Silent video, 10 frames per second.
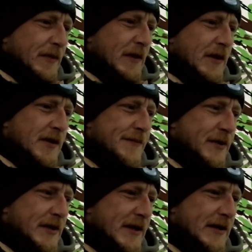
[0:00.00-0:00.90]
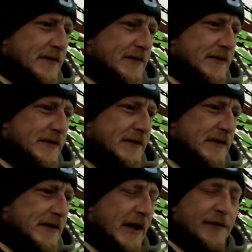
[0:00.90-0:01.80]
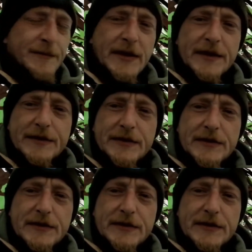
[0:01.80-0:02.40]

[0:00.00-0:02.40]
In my last camp out,